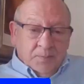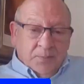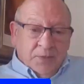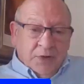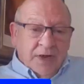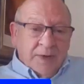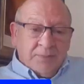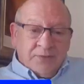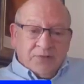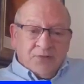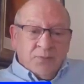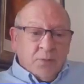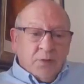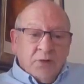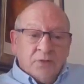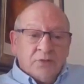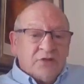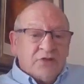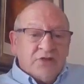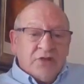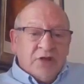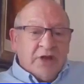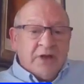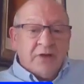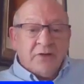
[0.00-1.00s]
Perhaps
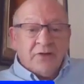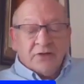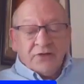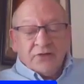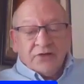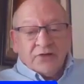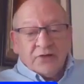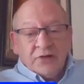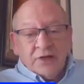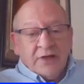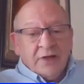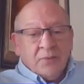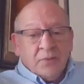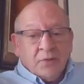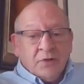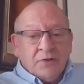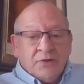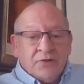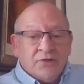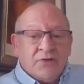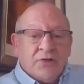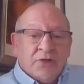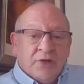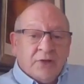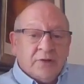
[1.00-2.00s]
more seriously
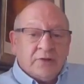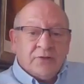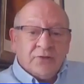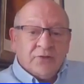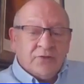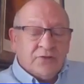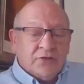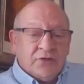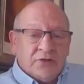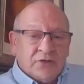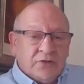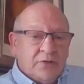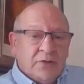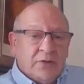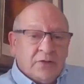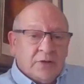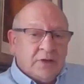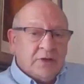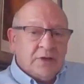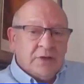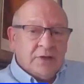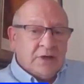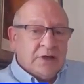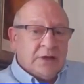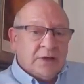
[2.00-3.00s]
was that
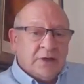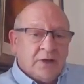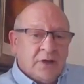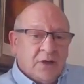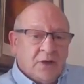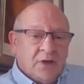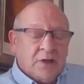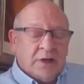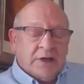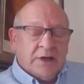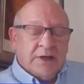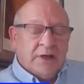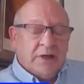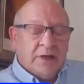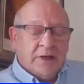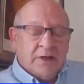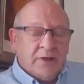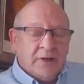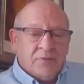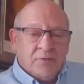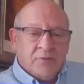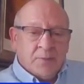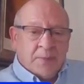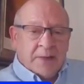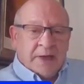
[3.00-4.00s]
a
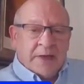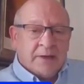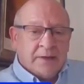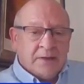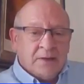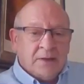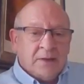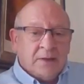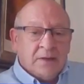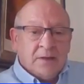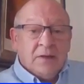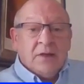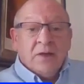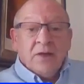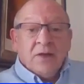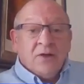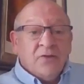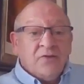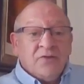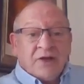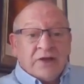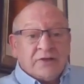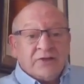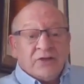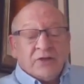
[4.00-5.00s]
colleague of mine, in
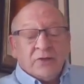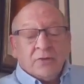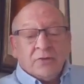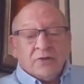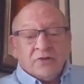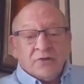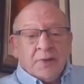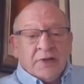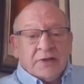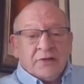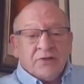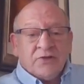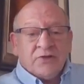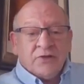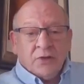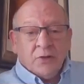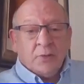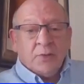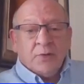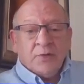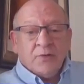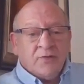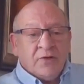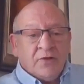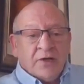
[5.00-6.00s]
fact, he was my
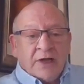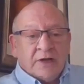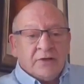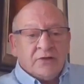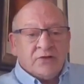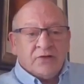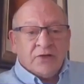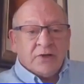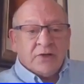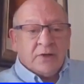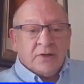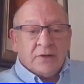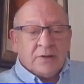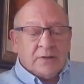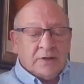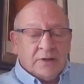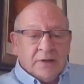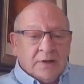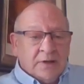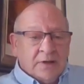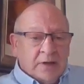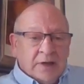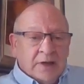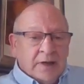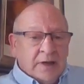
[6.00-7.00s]
supervisor,
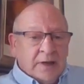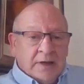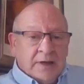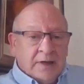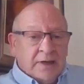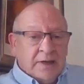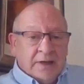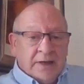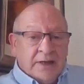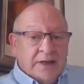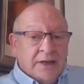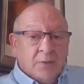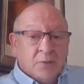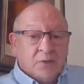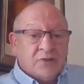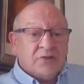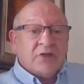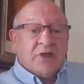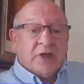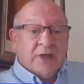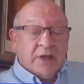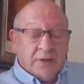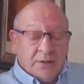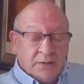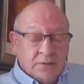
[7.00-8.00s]
he
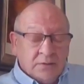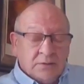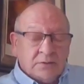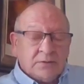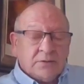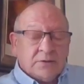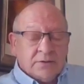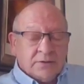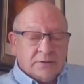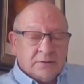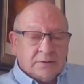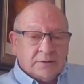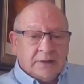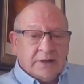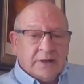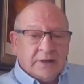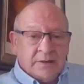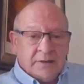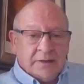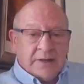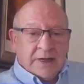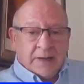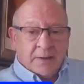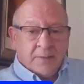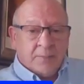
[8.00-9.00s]
was killed
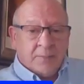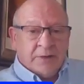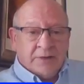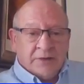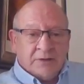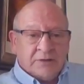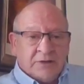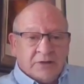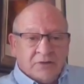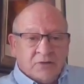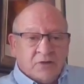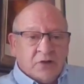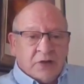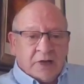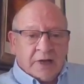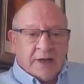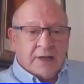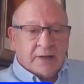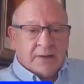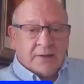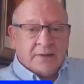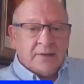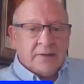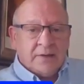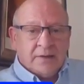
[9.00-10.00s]
in that builder's
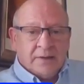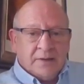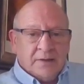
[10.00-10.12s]
yard.